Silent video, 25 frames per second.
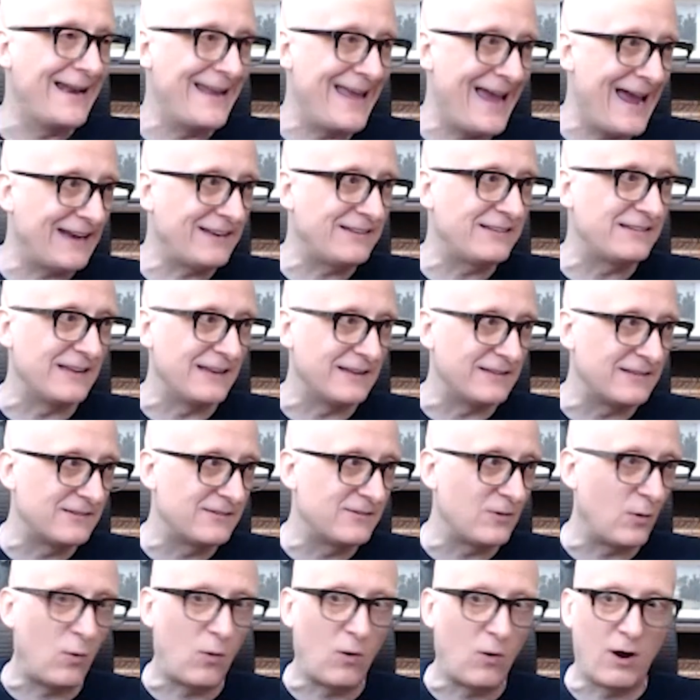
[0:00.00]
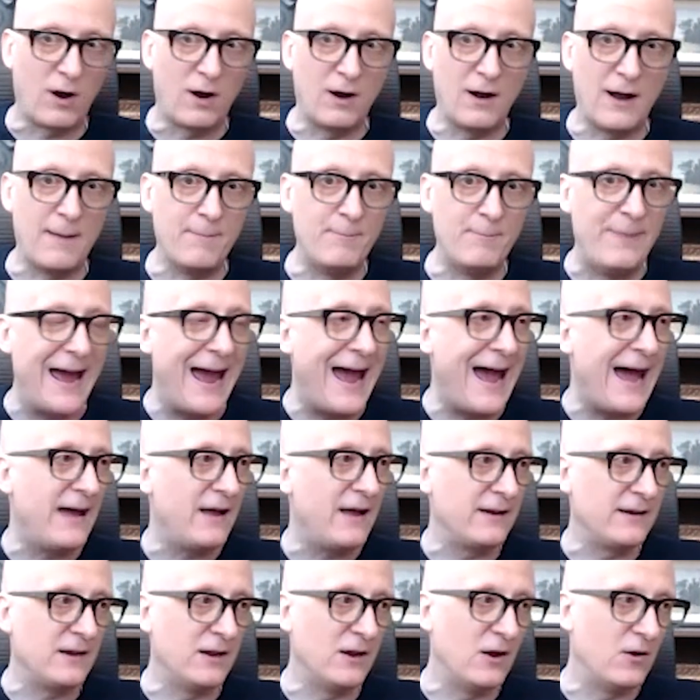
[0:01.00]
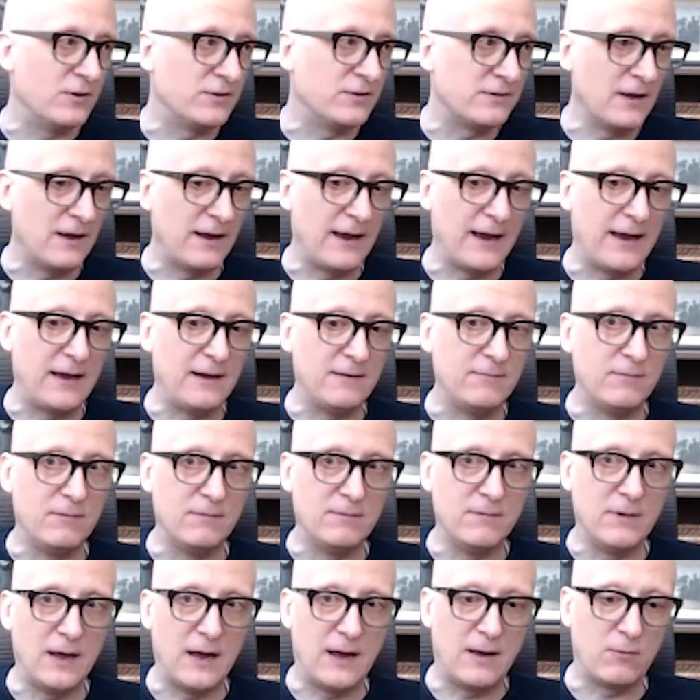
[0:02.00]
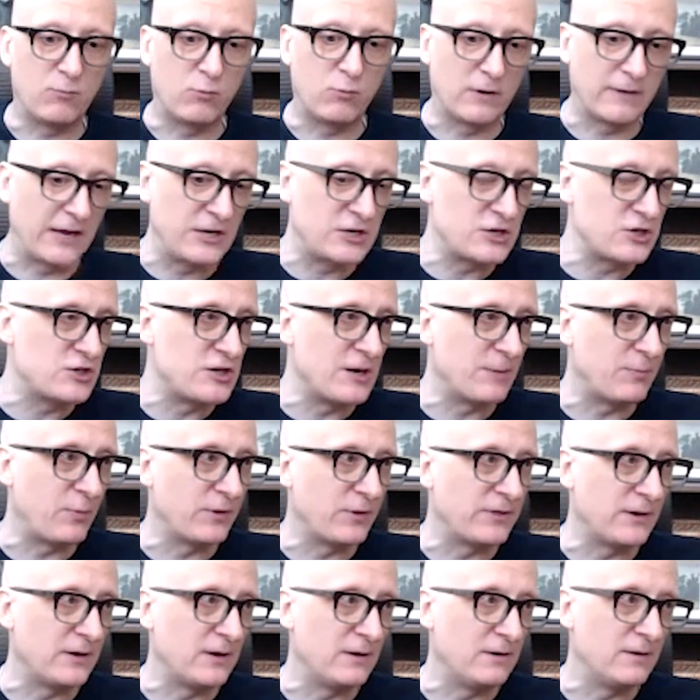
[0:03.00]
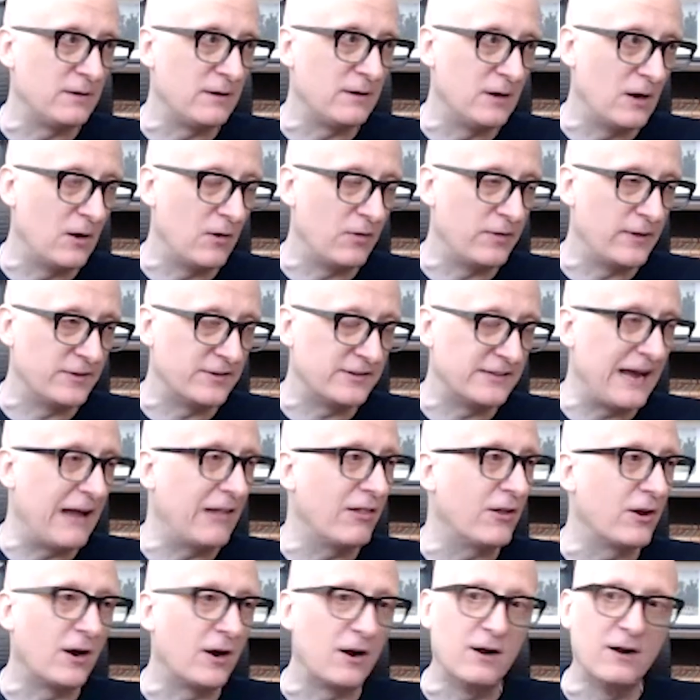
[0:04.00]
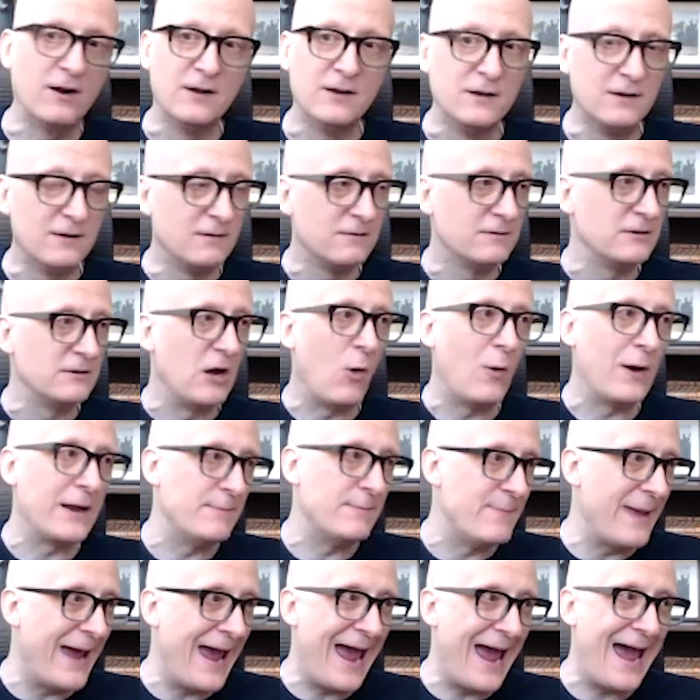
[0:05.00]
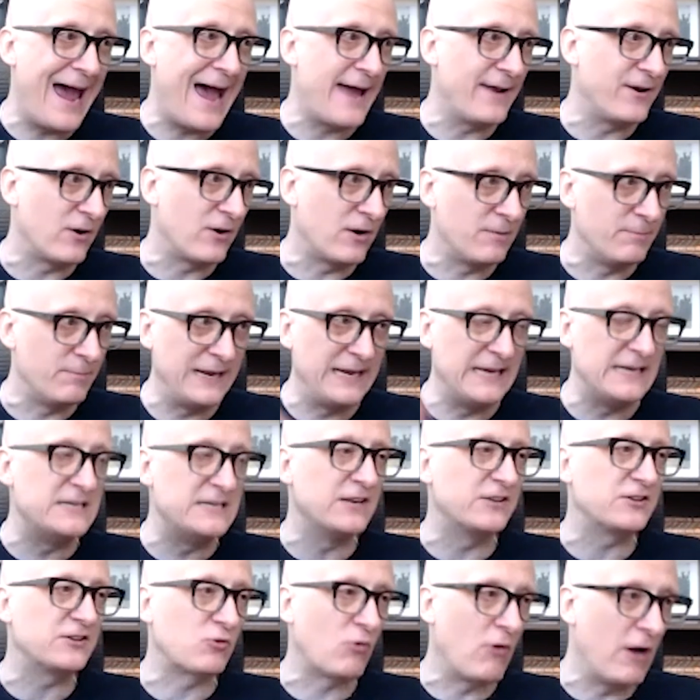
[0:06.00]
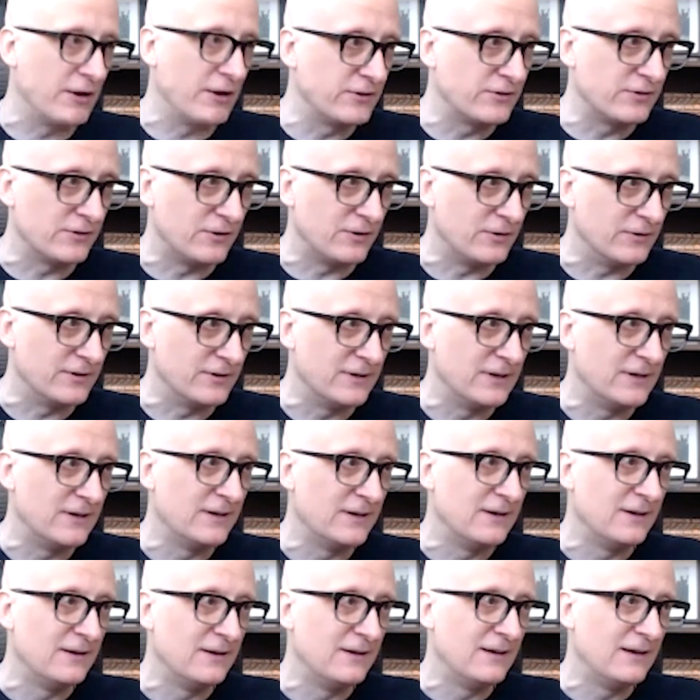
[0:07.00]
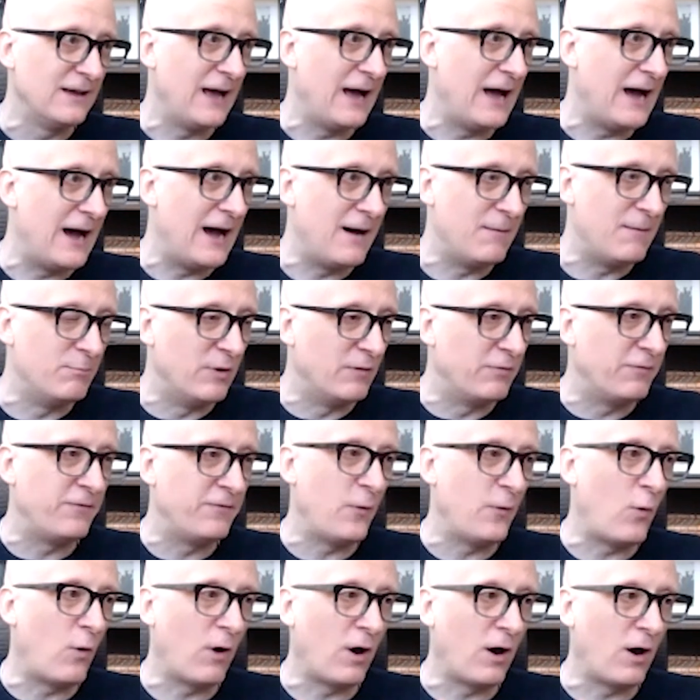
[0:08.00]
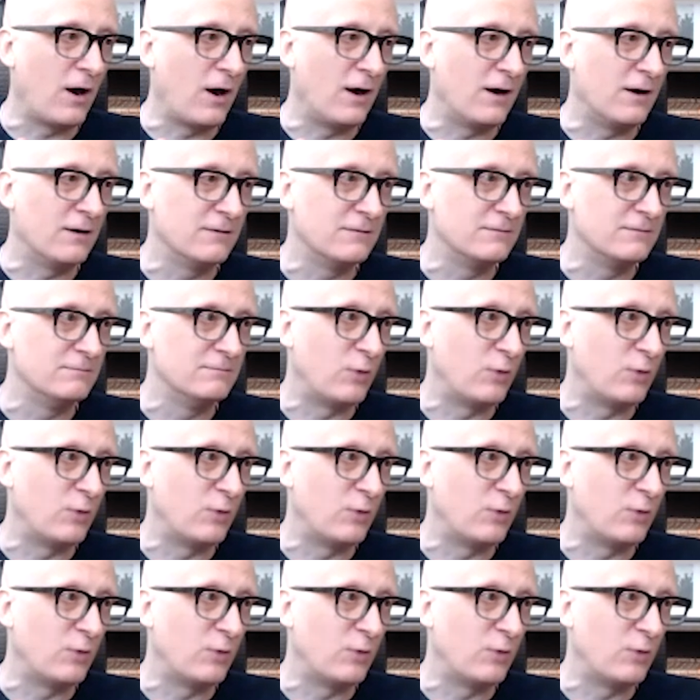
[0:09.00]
exits or a bad, a relationship with the seller going bad or being disgruntled before